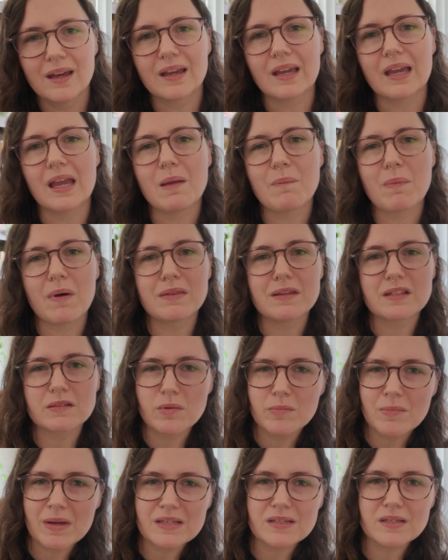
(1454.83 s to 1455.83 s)
keep on this
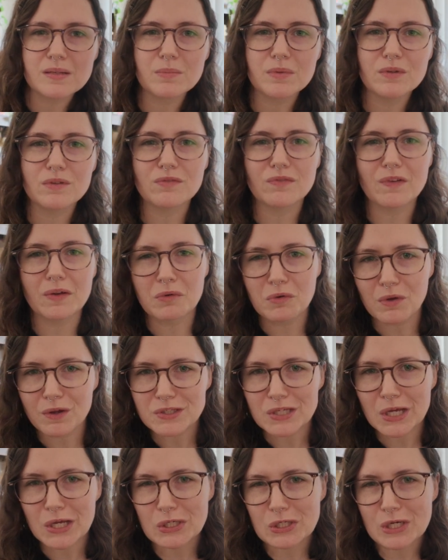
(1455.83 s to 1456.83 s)
momentum of
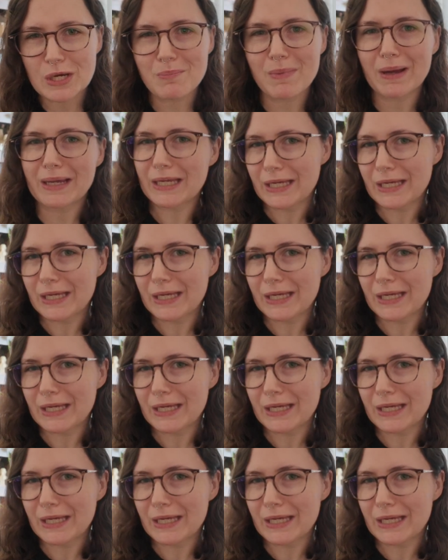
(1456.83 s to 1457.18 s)
not touching my